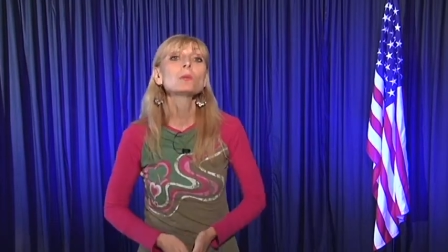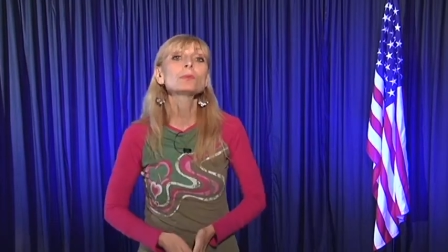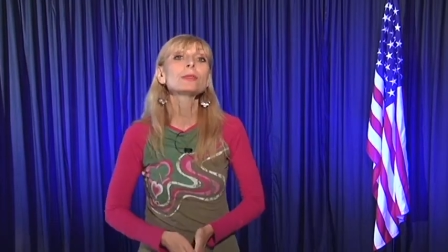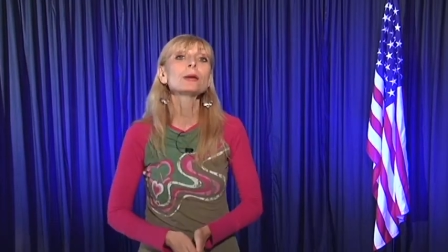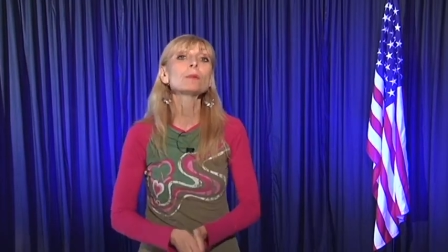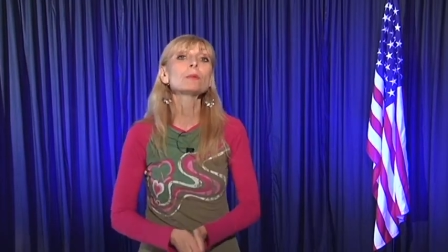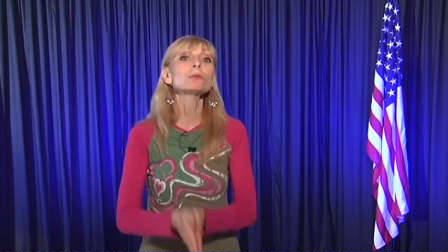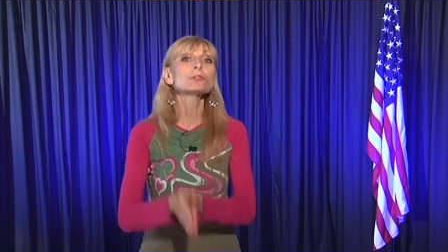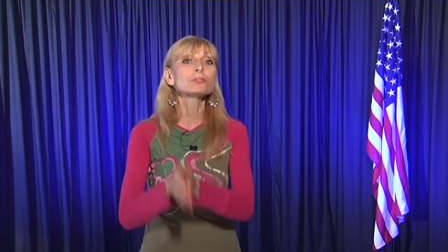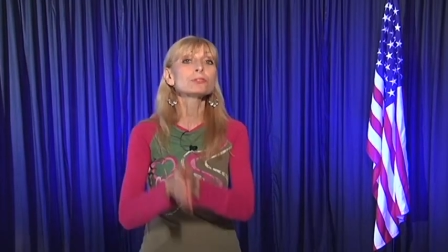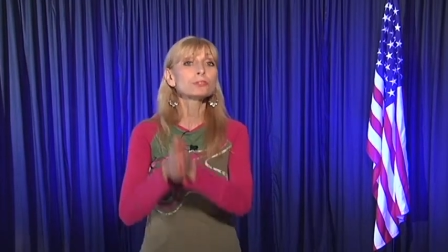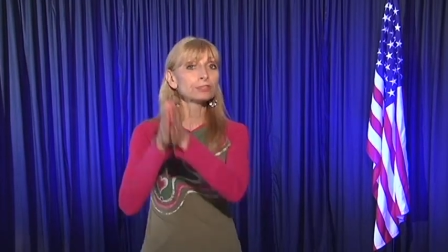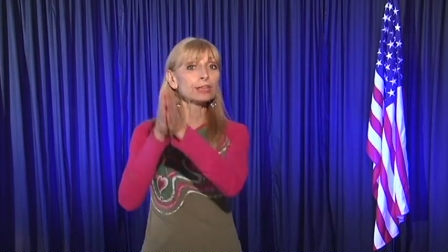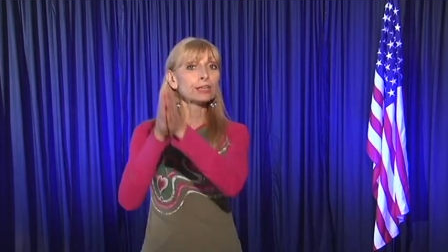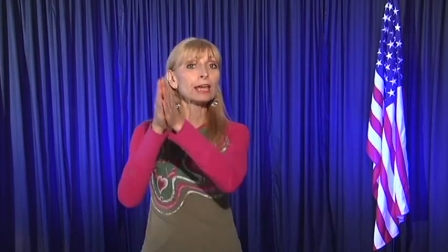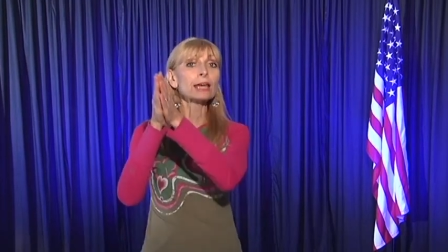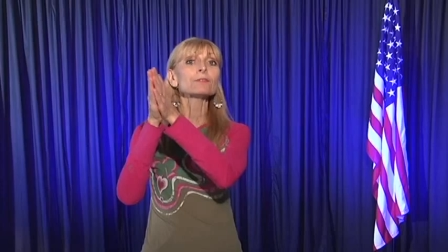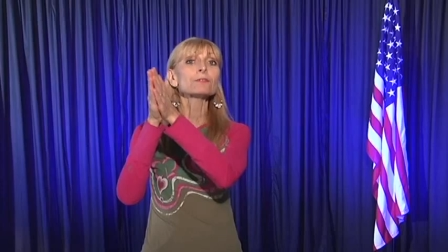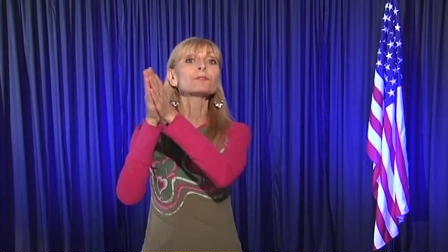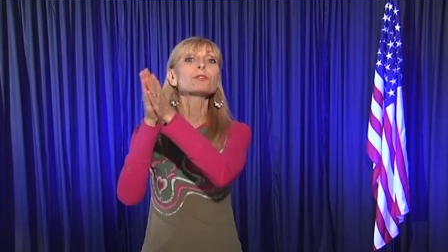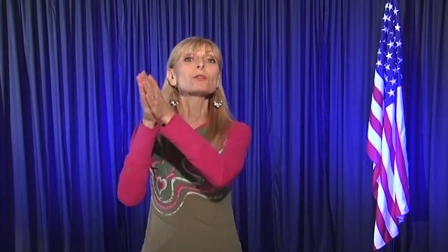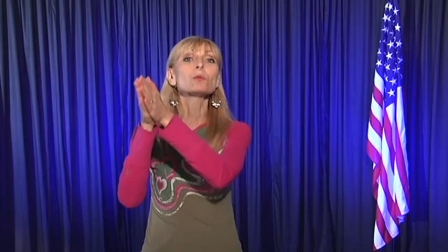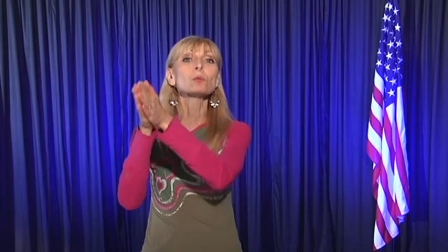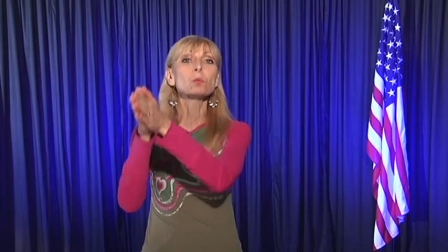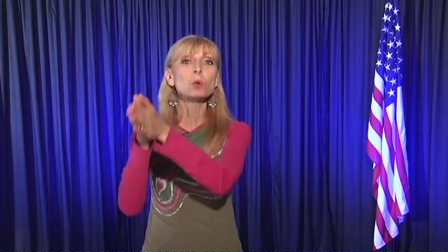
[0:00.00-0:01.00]
that will
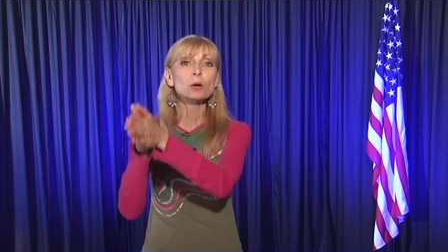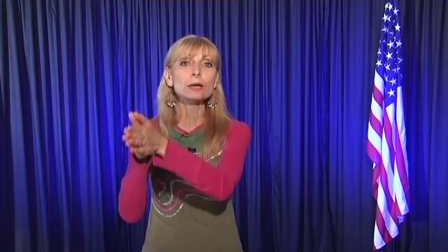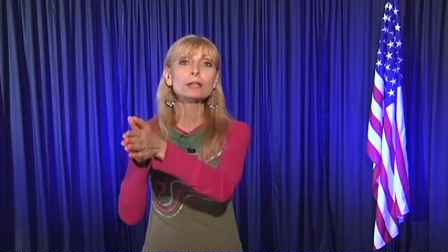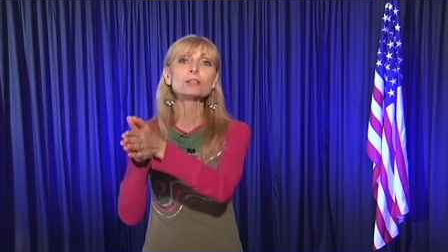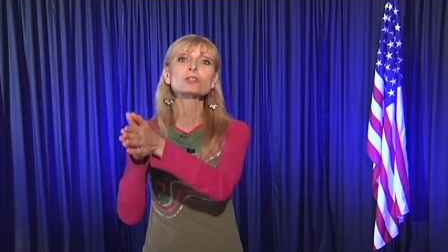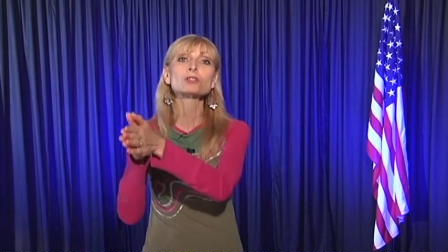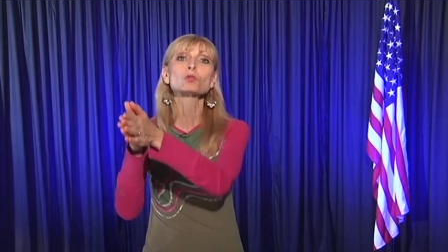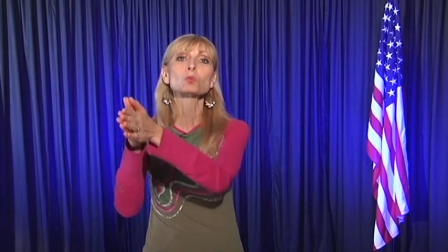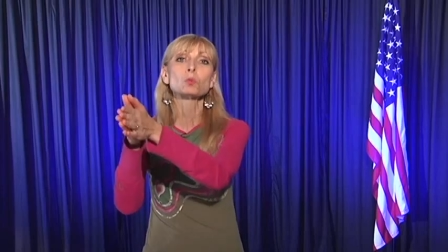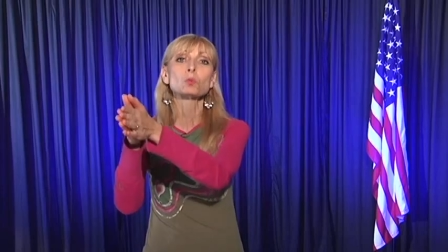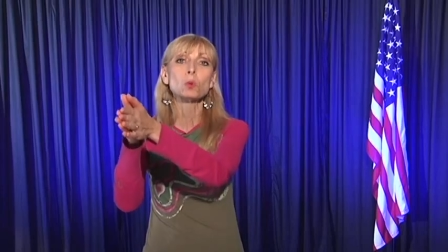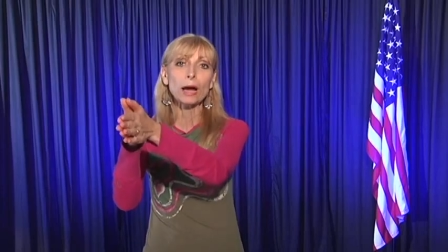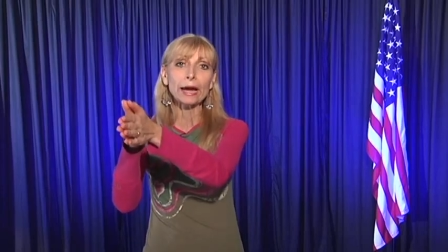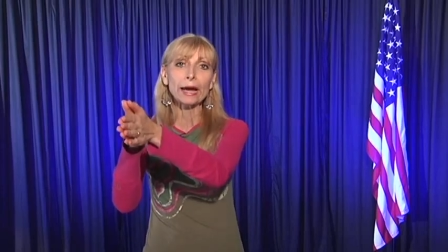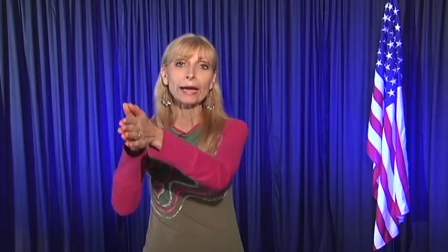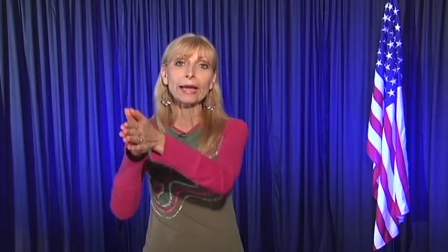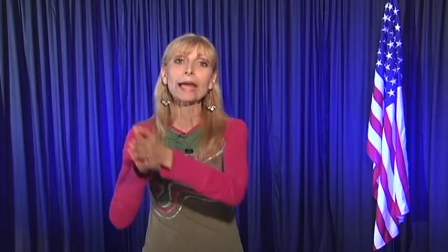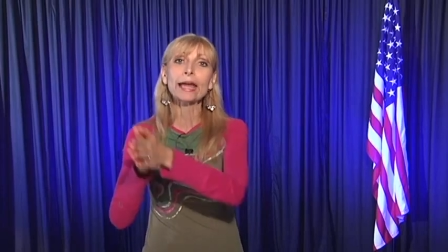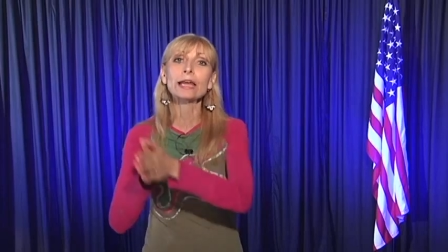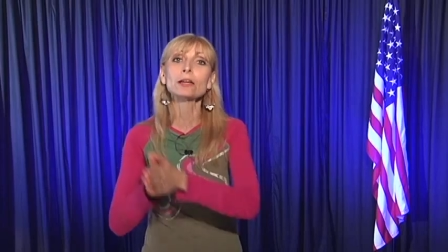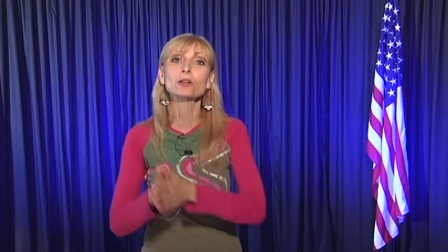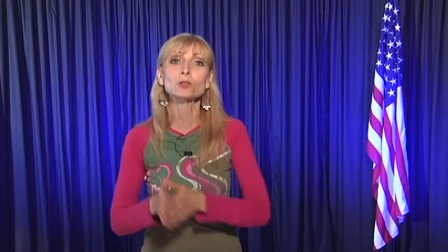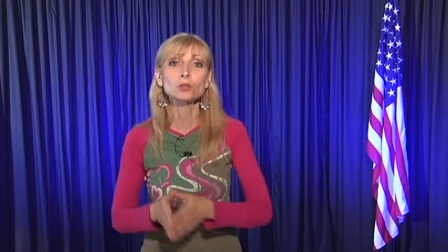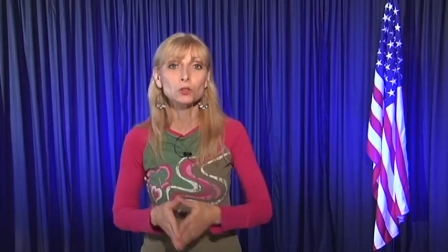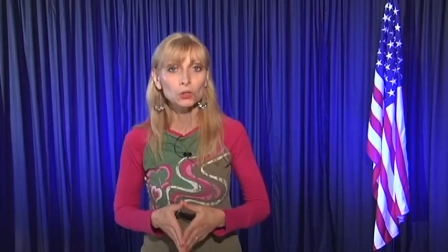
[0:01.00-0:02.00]
stand for what is right
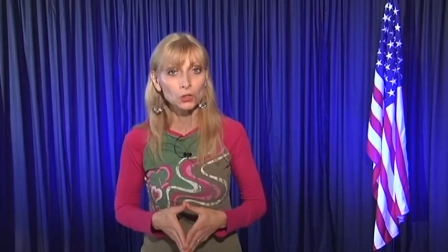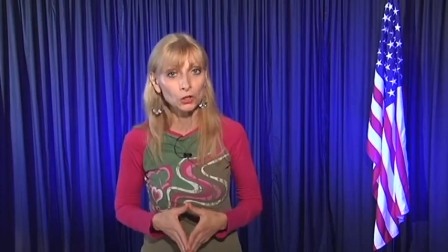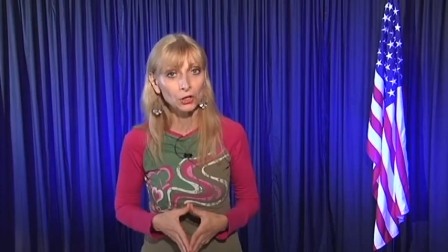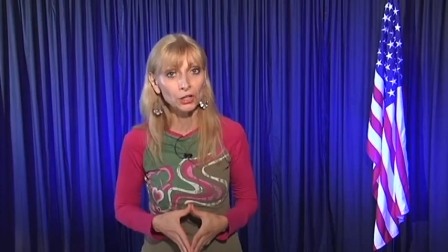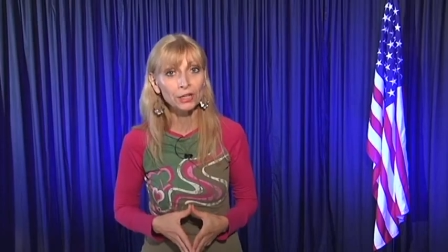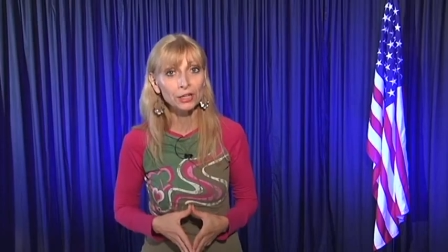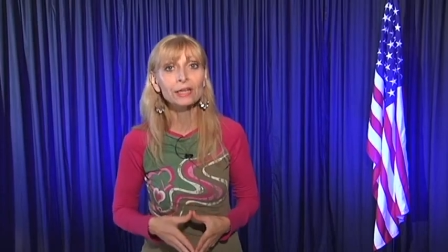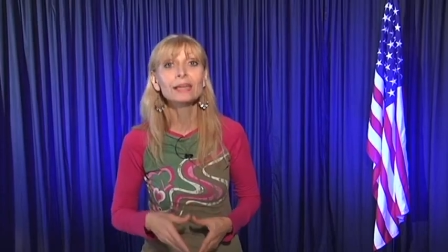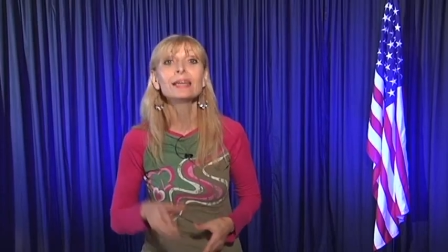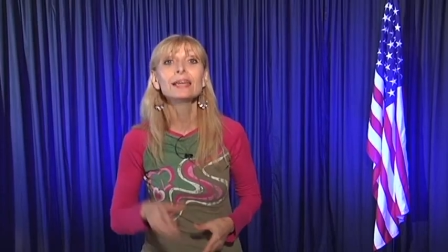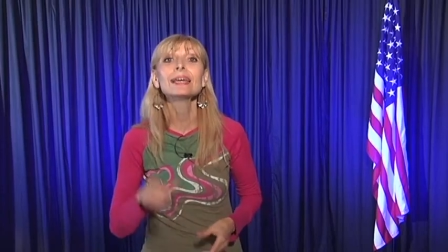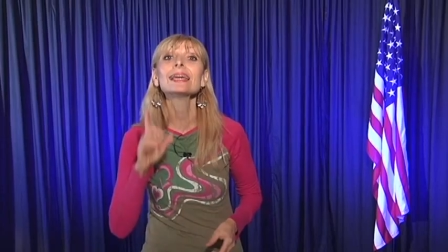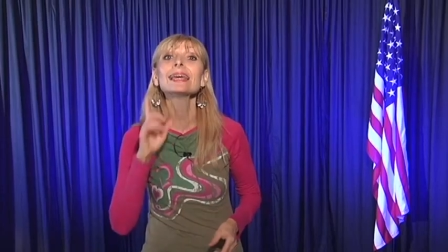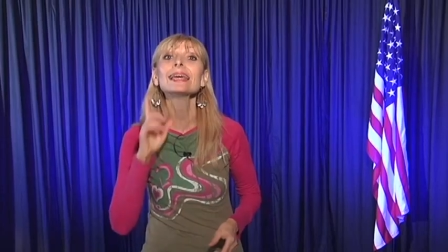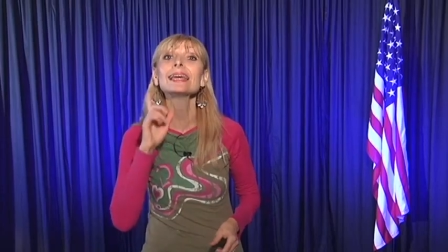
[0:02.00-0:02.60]
and good